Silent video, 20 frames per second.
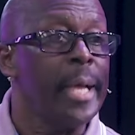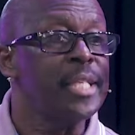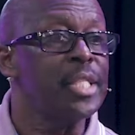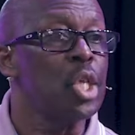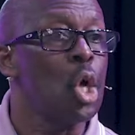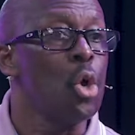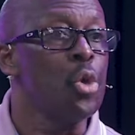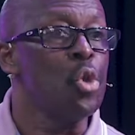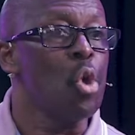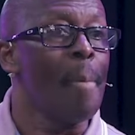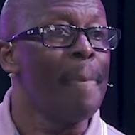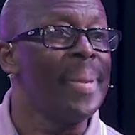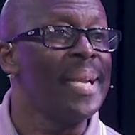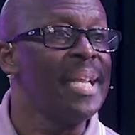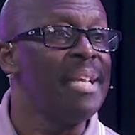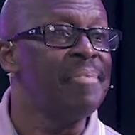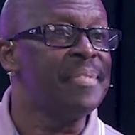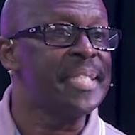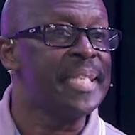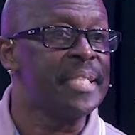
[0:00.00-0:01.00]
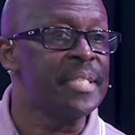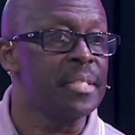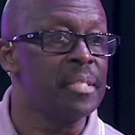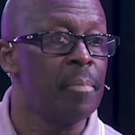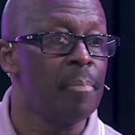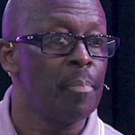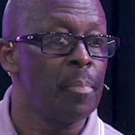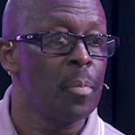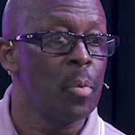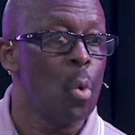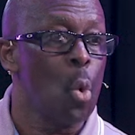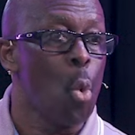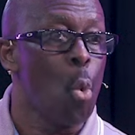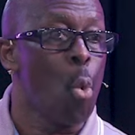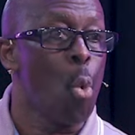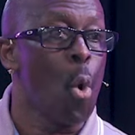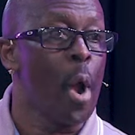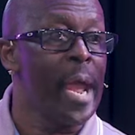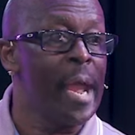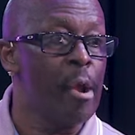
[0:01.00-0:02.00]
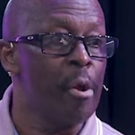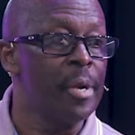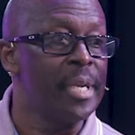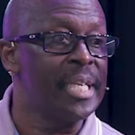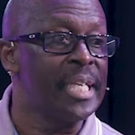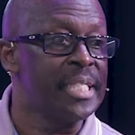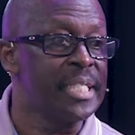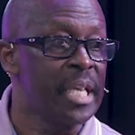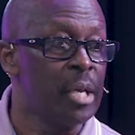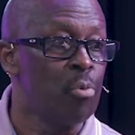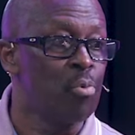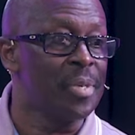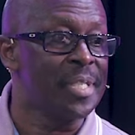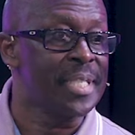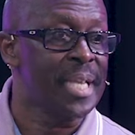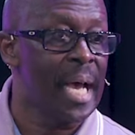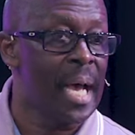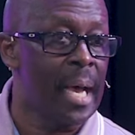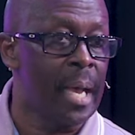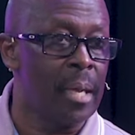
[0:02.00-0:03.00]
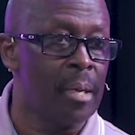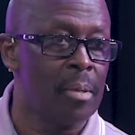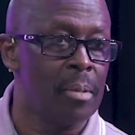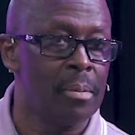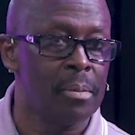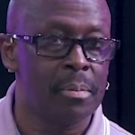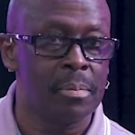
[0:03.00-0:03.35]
So your belief system, where does it reside?